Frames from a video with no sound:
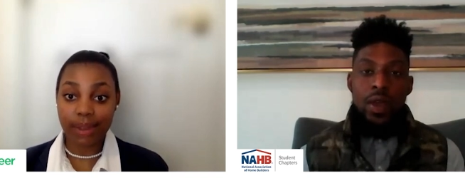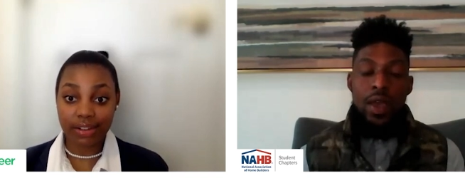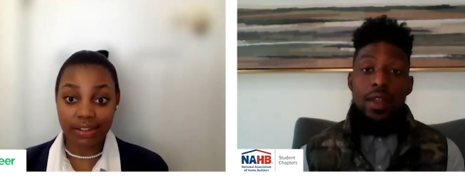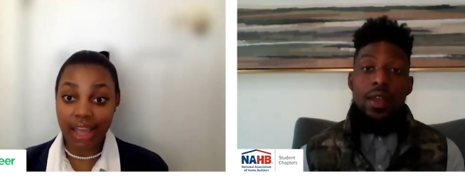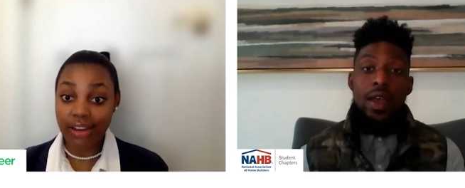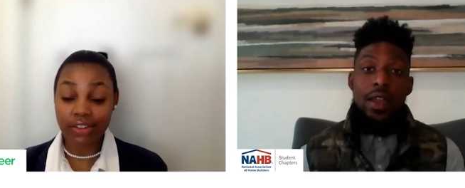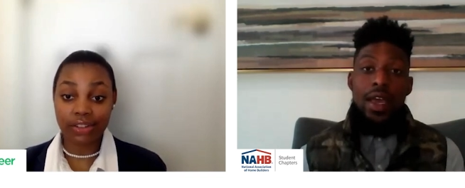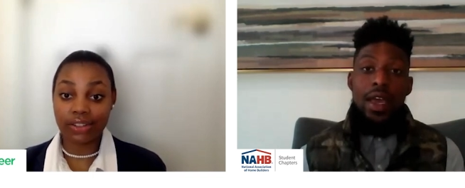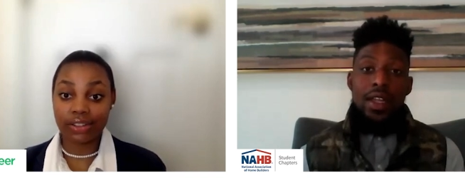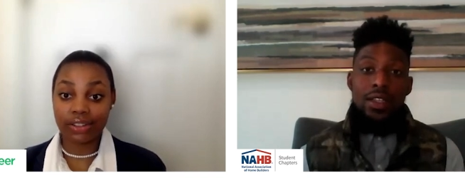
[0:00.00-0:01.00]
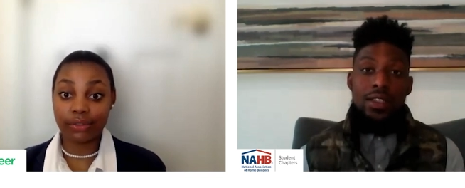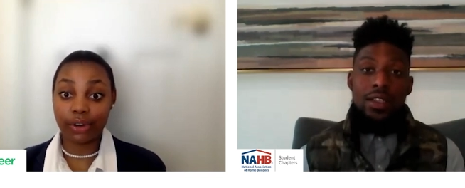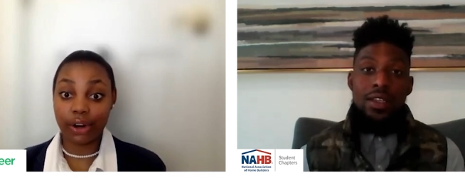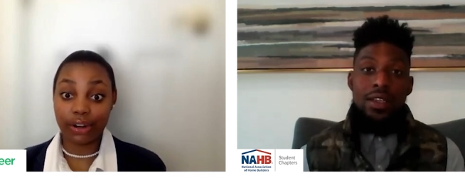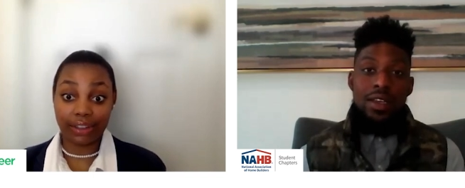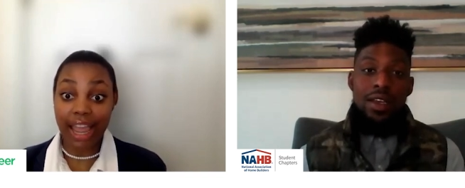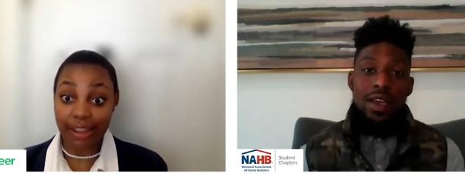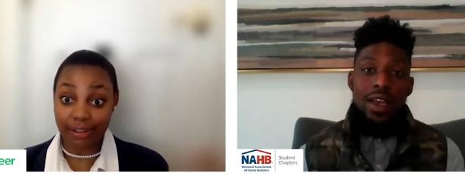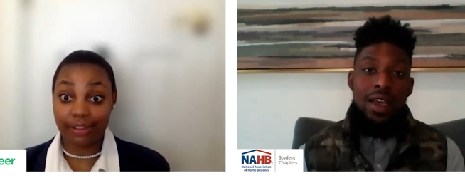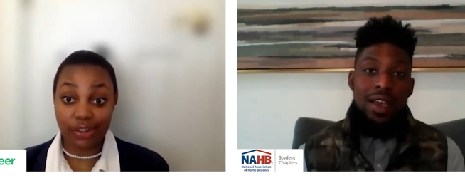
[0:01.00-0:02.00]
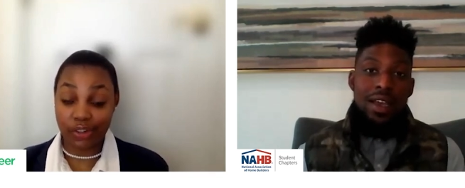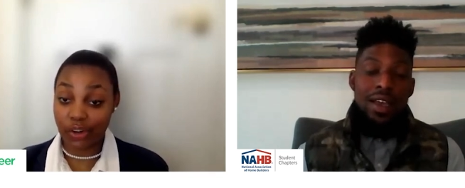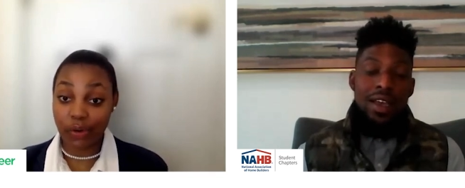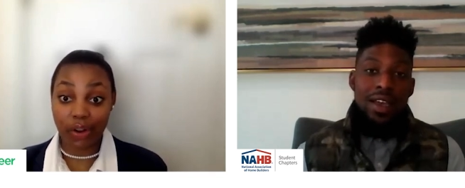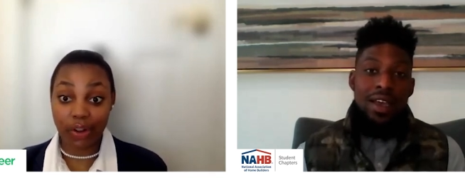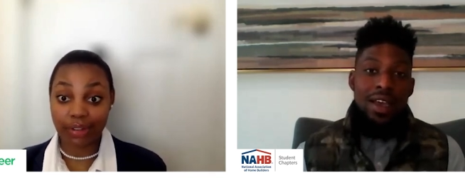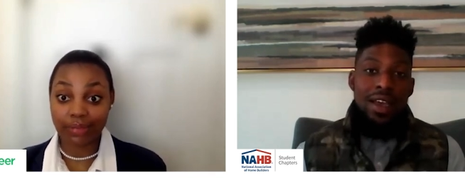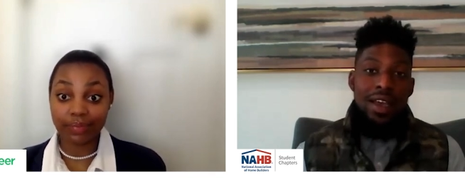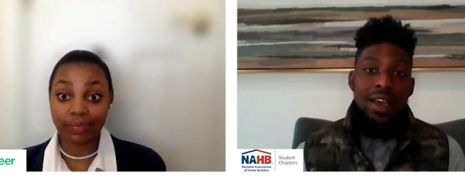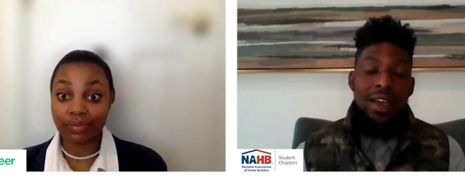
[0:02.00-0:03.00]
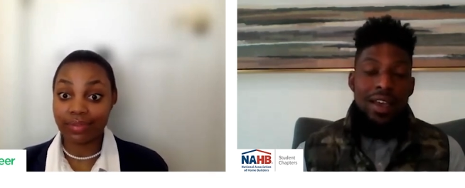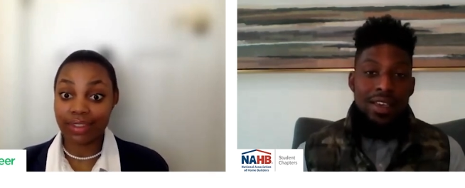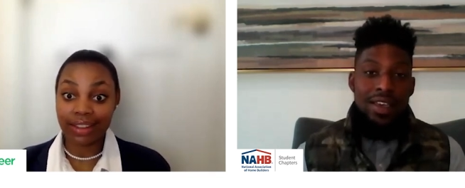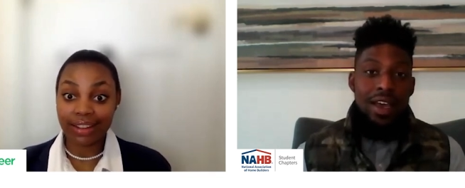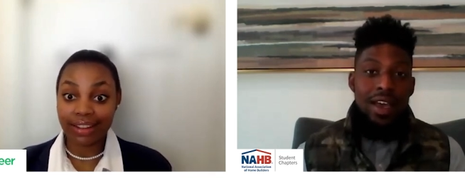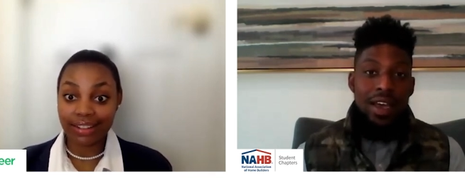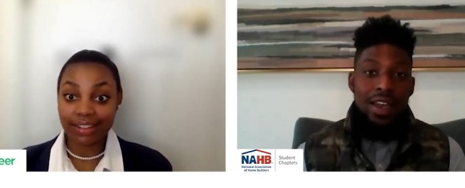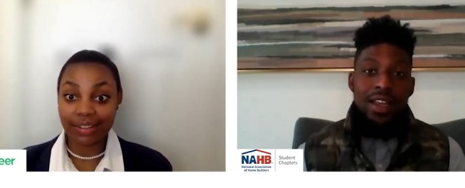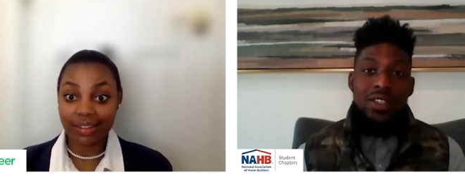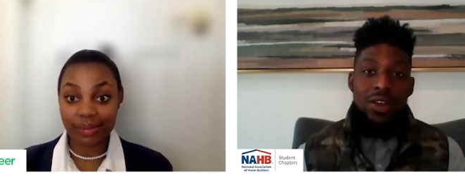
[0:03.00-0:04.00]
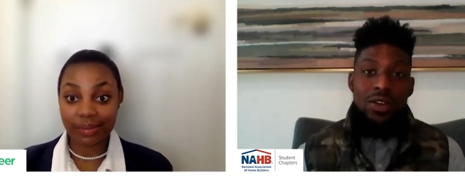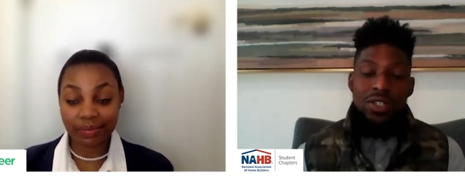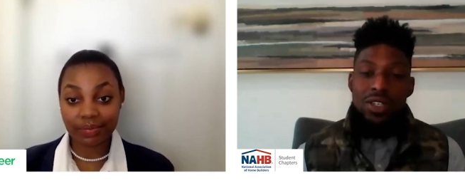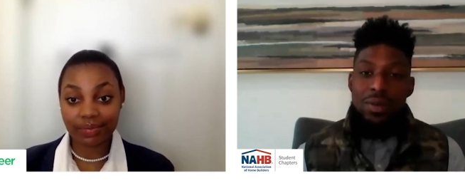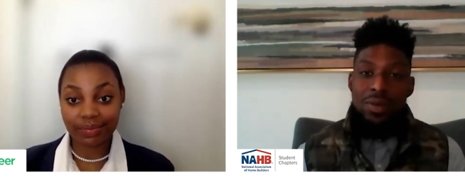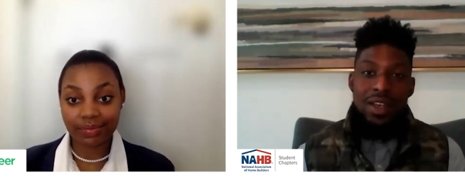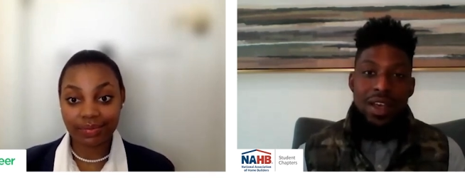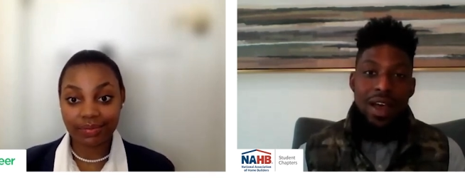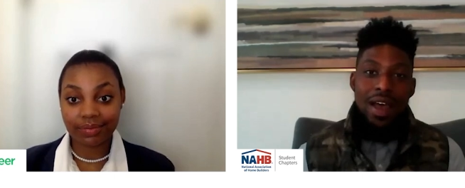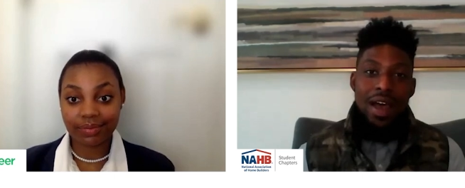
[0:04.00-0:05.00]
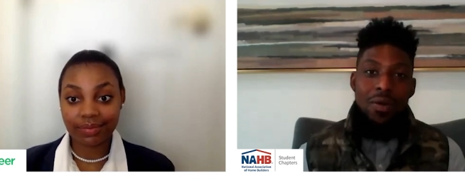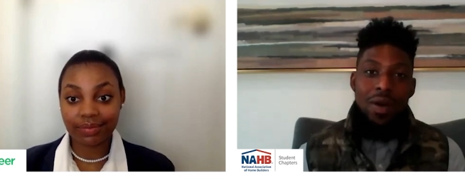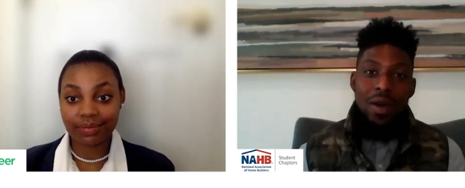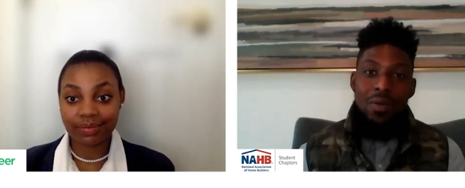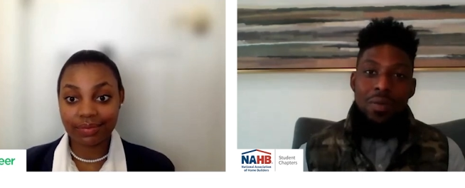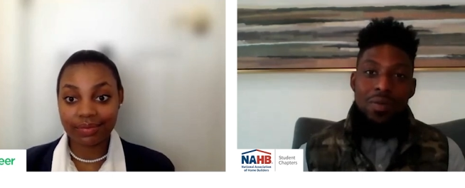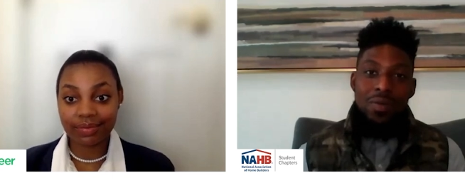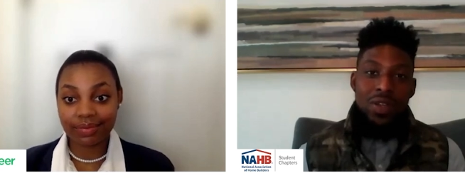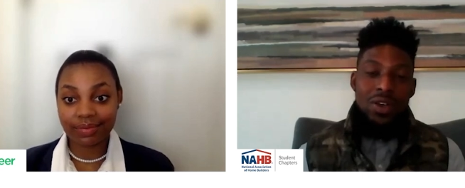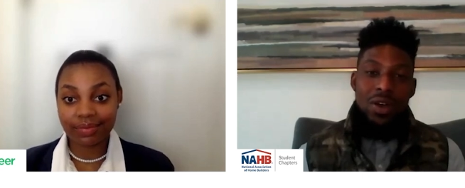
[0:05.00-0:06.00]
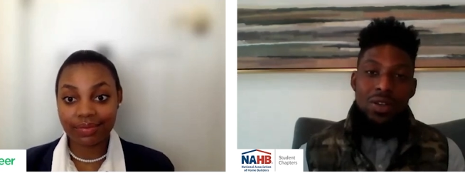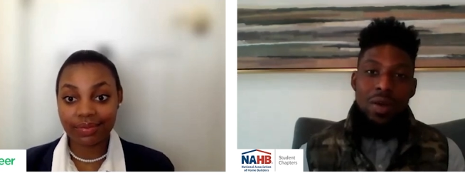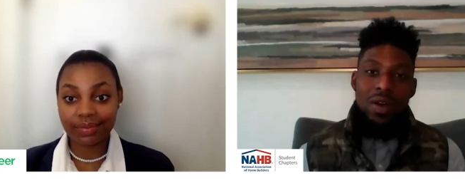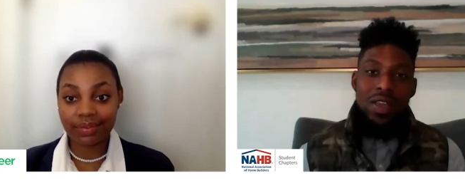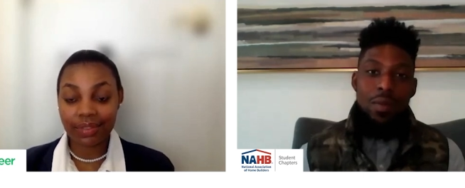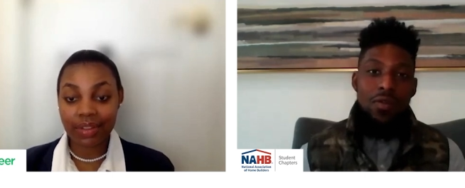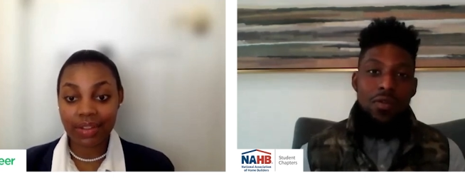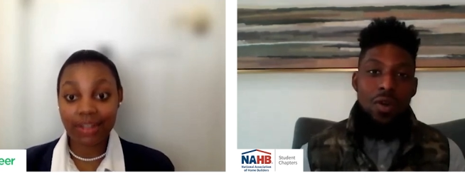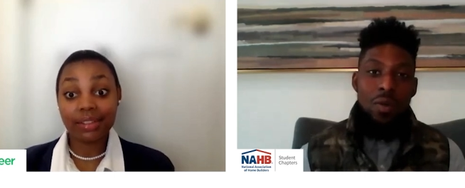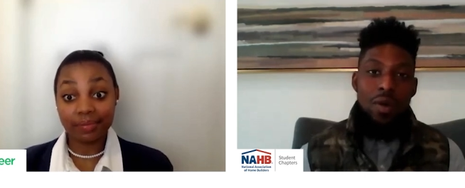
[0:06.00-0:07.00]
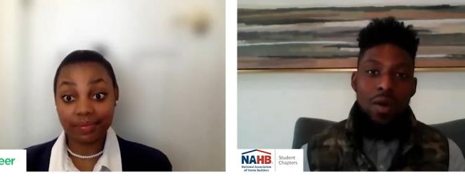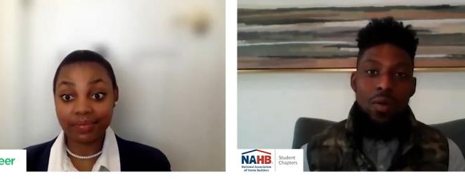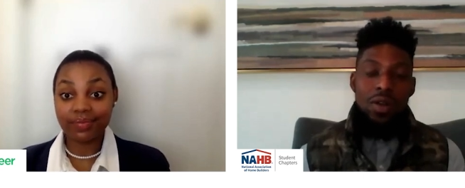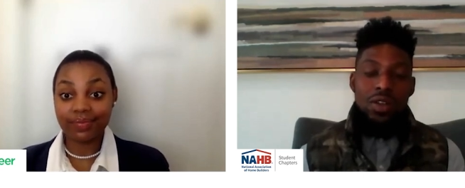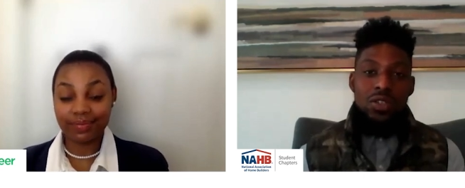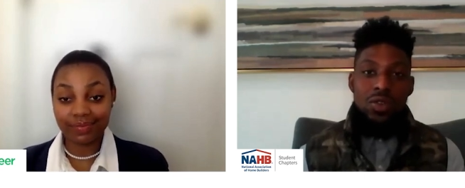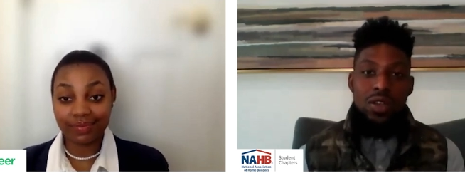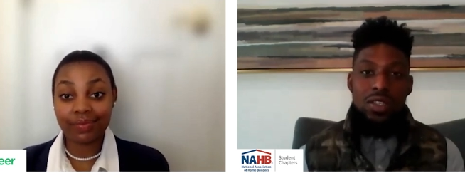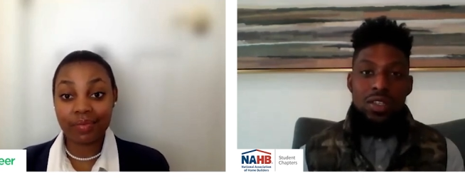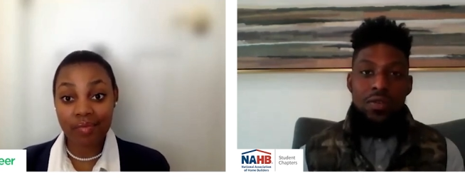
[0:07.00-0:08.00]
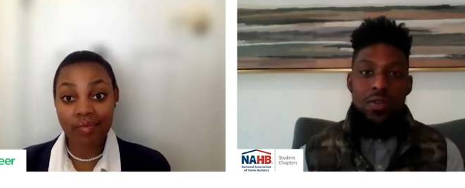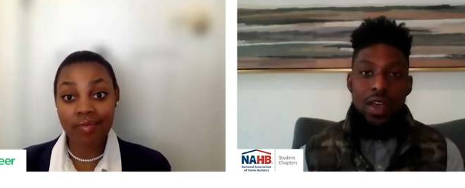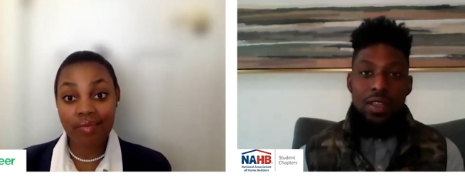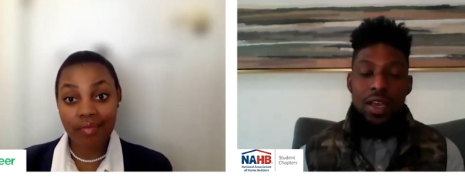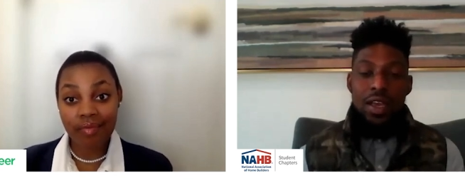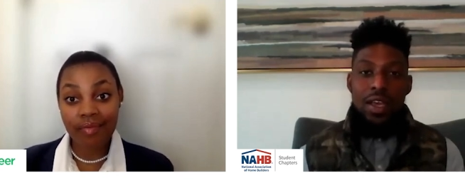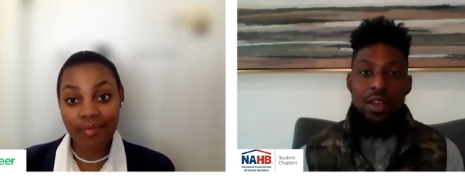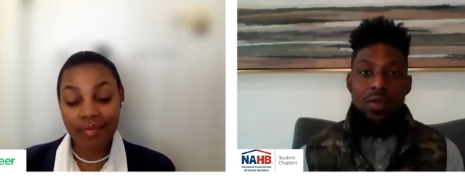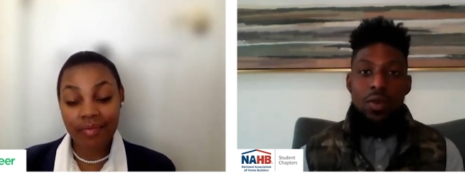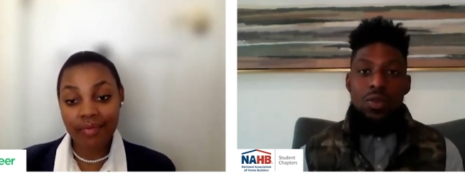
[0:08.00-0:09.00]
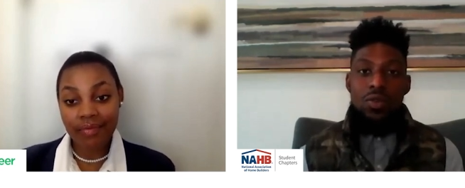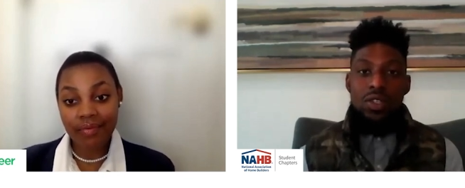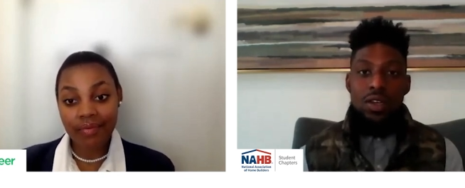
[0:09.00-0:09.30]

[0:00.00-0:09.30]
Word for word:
Speaker 1: much. That's just for life in general.
Speaker 2: Yeah, and internships. We talked about that before, but I want to stress the fact that anyone who